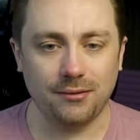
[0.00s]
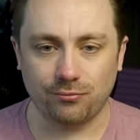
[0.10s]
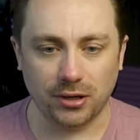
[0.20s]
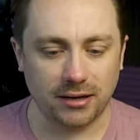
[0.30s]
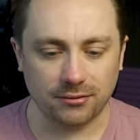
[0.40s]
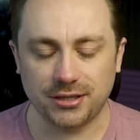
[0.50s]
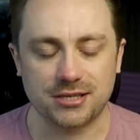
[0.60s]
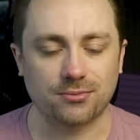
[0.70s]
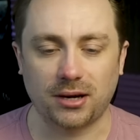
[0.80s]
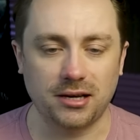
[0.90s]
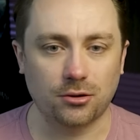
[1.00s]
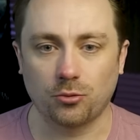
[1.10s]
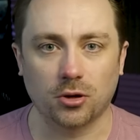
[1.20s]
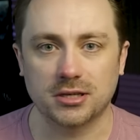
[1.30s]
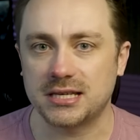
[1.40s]
whatever this writer
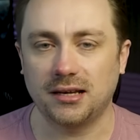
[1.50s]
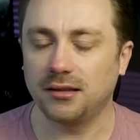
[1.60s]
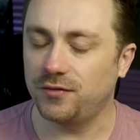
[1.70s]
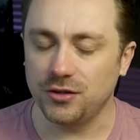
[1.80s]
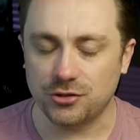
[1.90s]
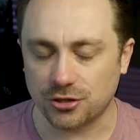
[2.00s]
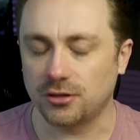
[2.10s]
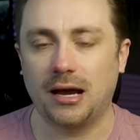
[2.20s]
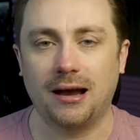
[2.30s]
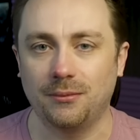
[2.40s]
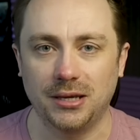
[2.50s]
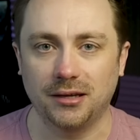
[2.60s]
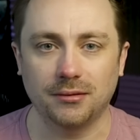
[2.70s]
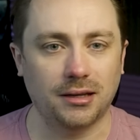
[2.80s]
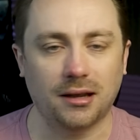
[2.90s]
works on in the future, I'm
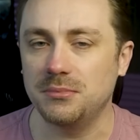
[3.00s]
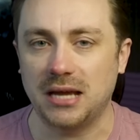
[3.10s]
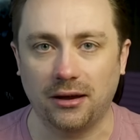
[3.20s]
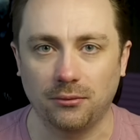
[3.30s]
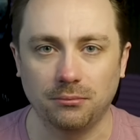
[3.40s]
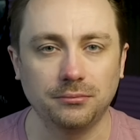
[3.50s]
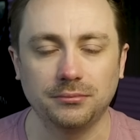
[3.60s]
in. Like, I'm down.